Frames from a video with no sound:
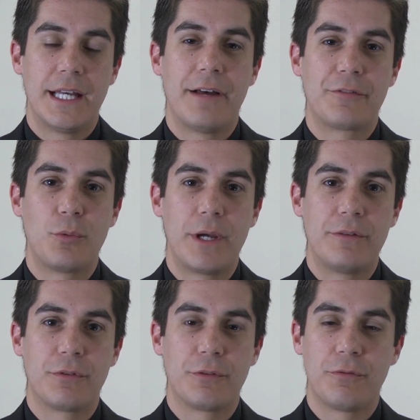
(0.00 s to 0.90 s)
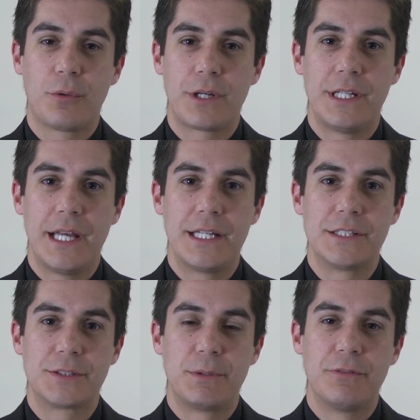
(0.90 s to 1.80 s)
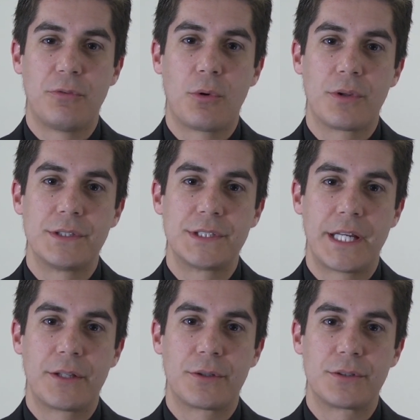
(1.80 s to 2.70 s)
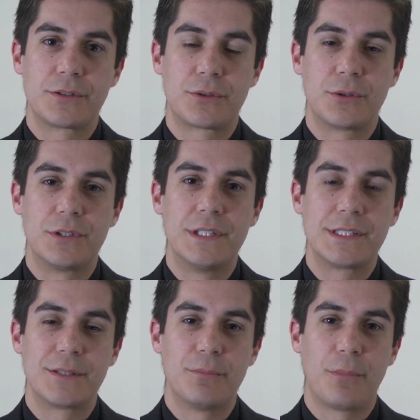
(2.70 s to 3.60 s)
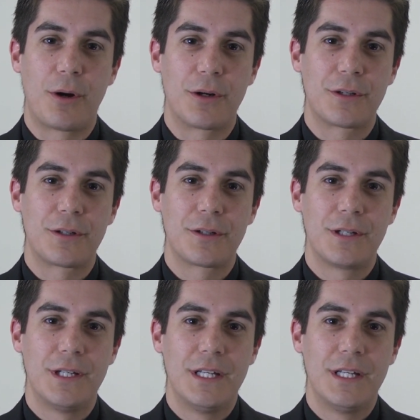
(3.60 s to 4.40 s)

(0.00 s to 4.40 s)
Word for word: and have to wait for 40 days before the sailors could disembark.